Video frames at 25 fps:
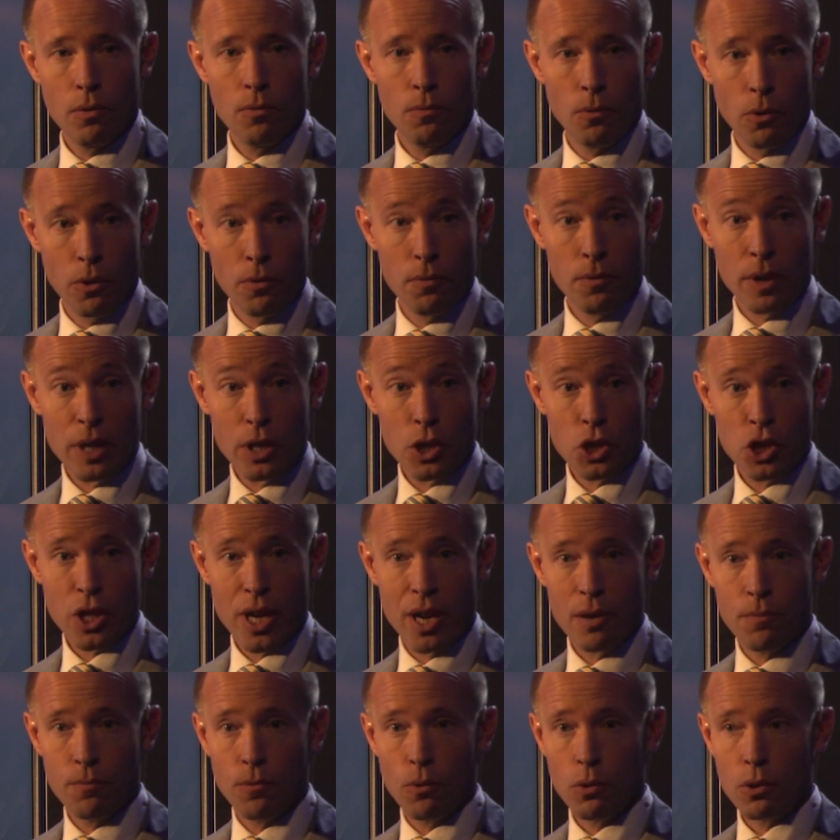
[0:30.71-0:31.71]
for the Finnish
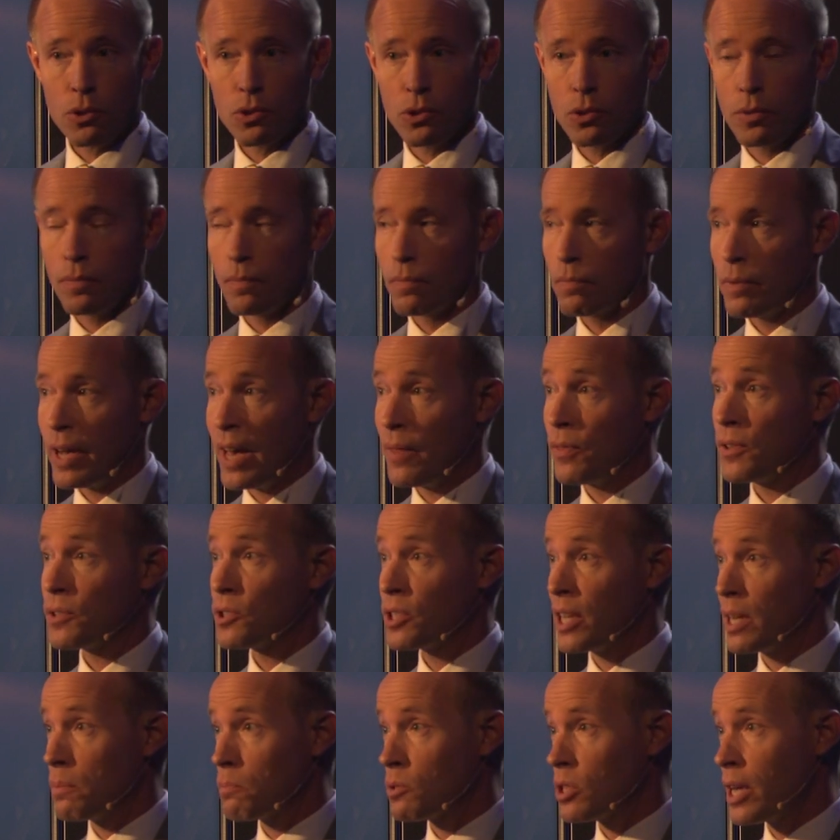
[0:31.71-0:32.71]
Air Force at the
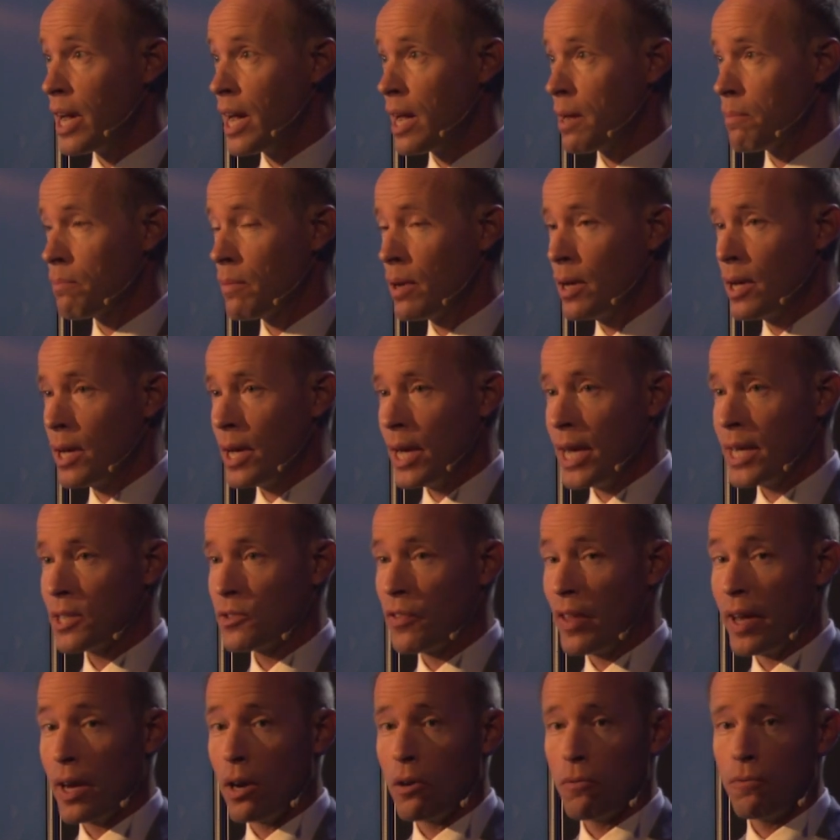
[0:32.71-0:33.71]
same time as
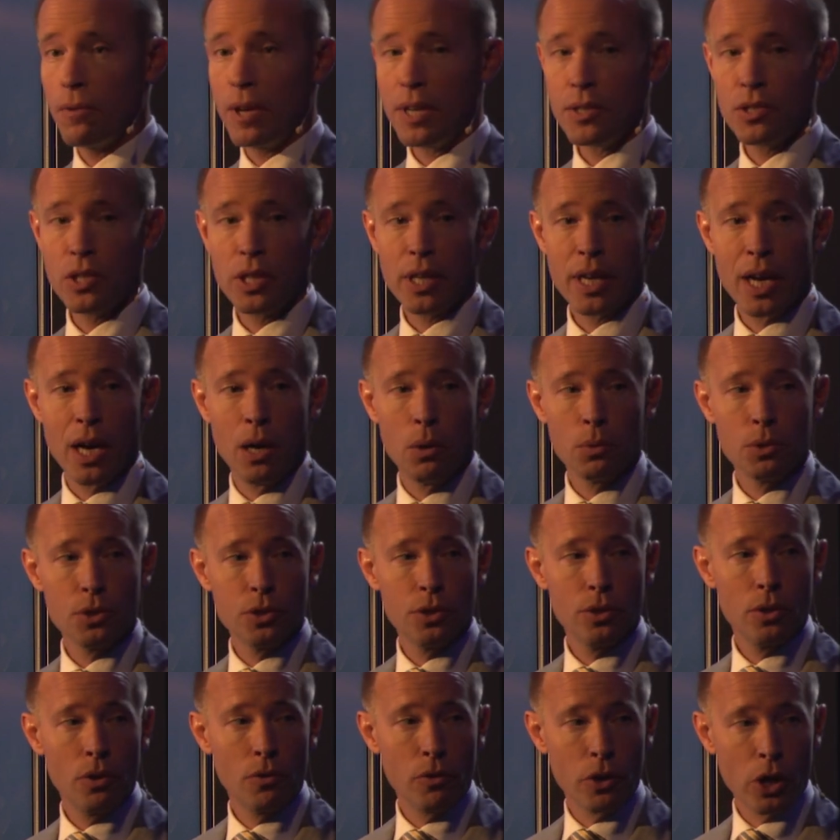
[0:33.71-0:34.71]
they are phasing out
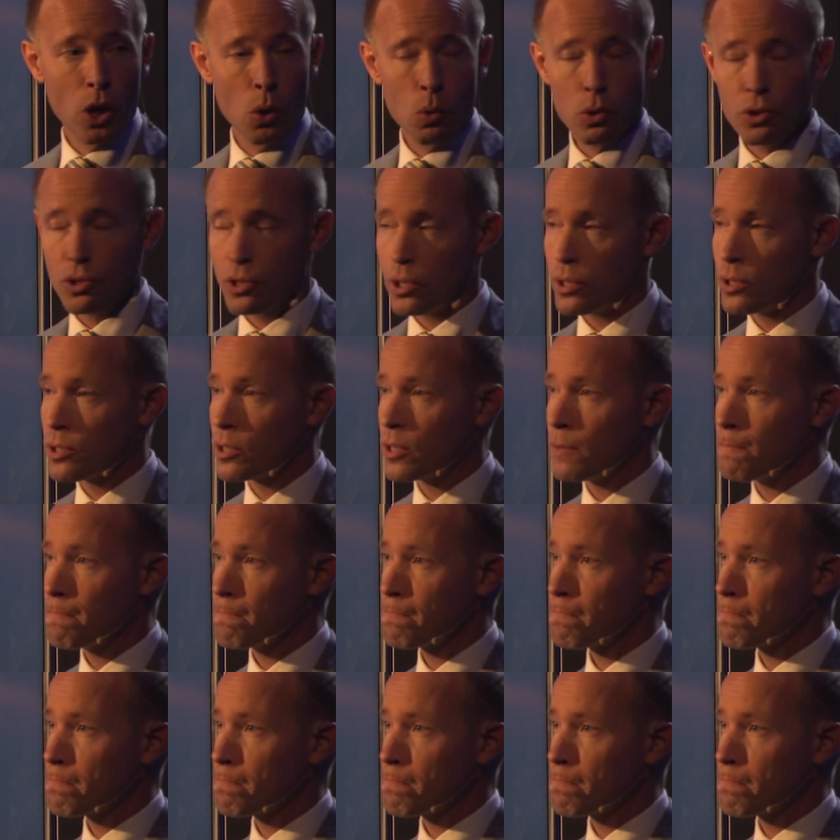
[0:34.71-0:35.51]
the old system.